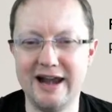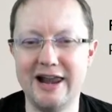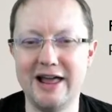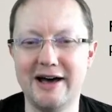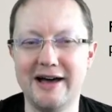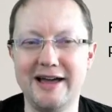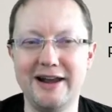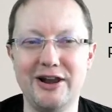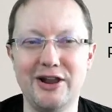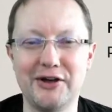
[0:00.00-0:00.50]

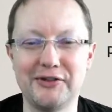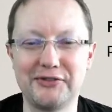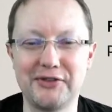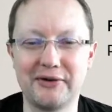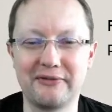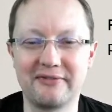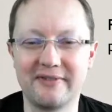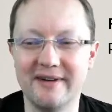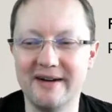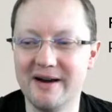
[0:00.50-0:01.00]
a lot
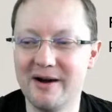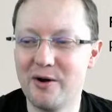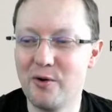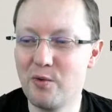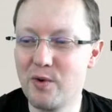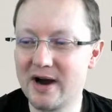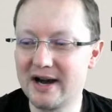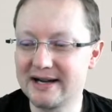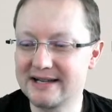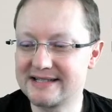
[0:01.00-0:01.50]
of
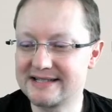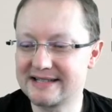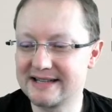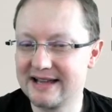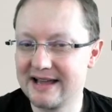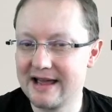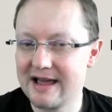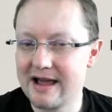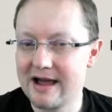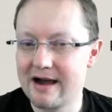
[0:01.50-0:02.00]
words
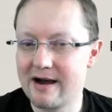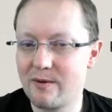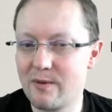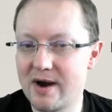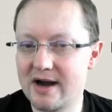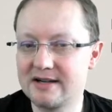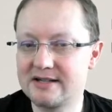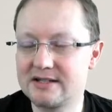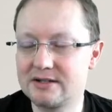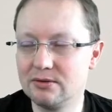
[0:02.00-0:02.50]

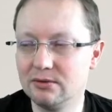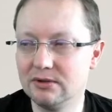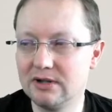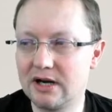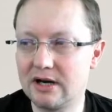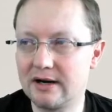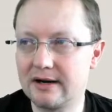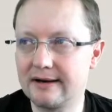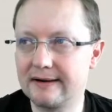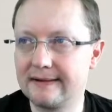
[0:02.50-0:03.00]
to
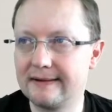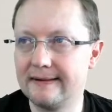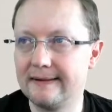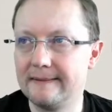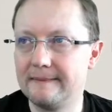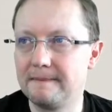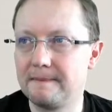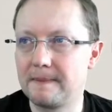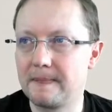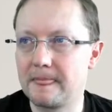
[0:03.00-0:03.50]
learn.
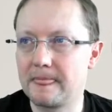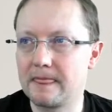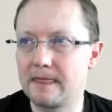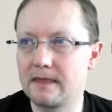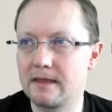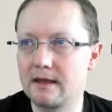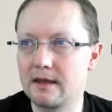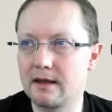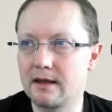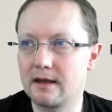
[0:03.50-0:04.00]

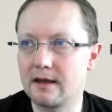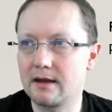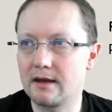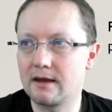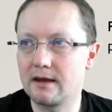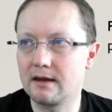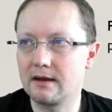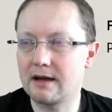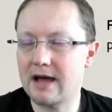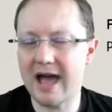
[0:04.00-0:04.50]

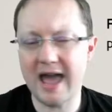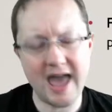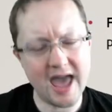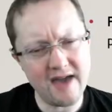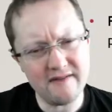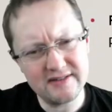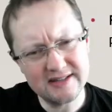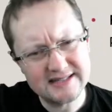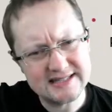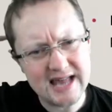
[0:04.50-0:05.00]
I
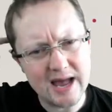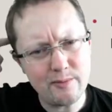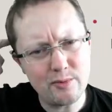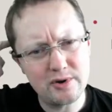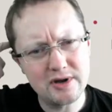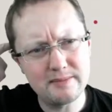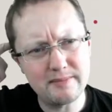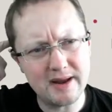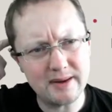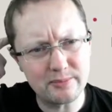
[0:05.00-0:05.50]
have it somewhere
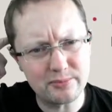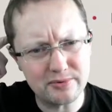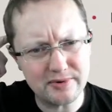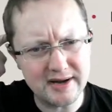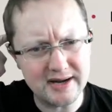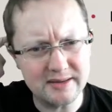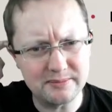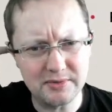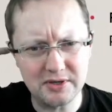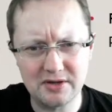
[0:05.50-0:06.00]
in my
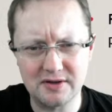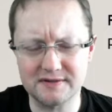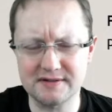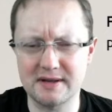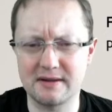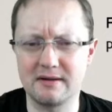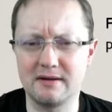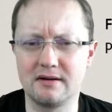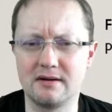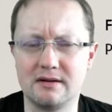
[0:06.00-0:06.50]
brain because
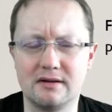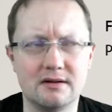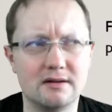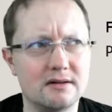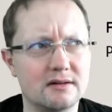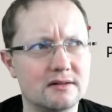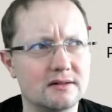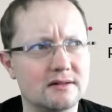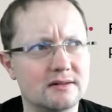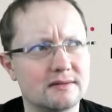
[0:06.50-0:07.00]
oh
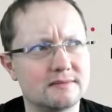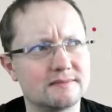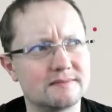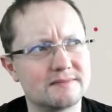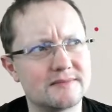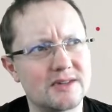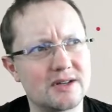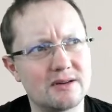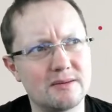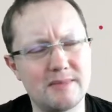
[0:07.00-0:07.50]

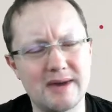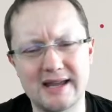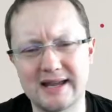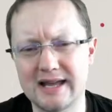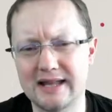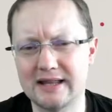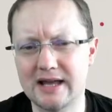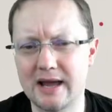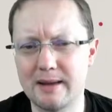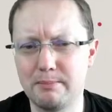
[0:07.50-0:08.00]
my
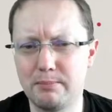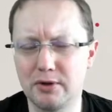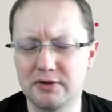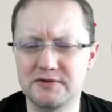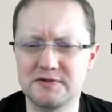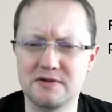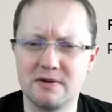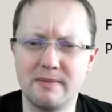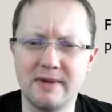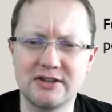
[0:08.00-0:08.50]
God, I bought
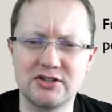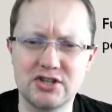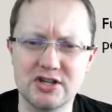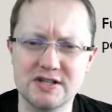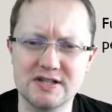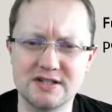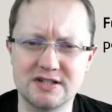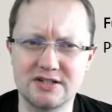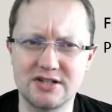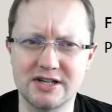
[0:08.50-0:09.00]
so much
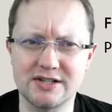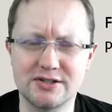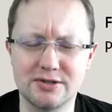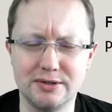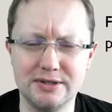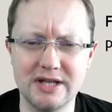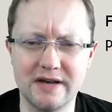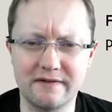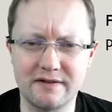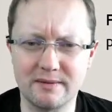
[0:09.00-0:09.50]

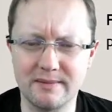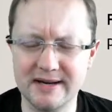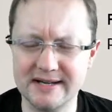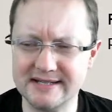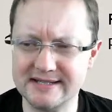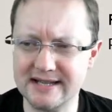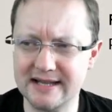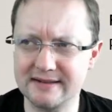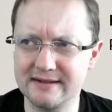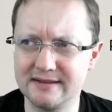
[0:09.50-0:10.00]
chastolina for my
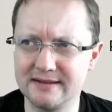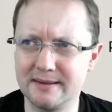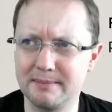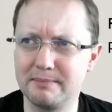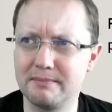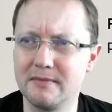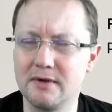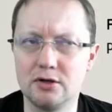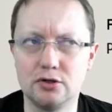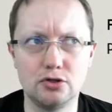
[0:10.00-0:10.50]
son. In the
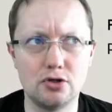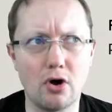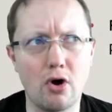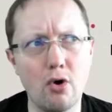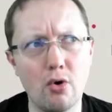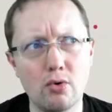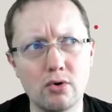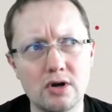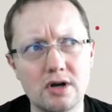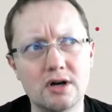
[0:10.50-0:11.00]

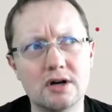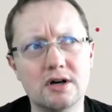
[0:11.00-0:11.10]
dog.